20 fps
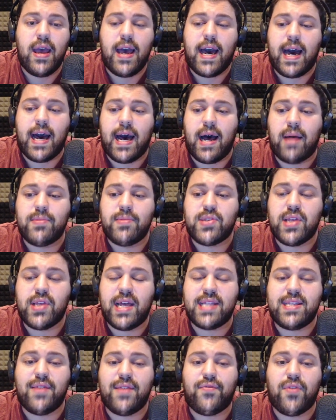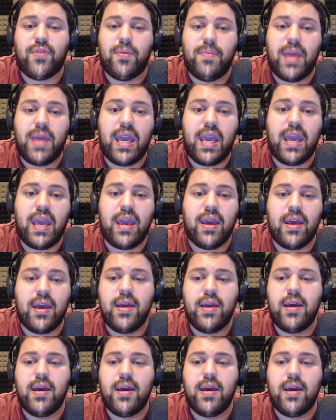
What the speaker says: So that's it from me.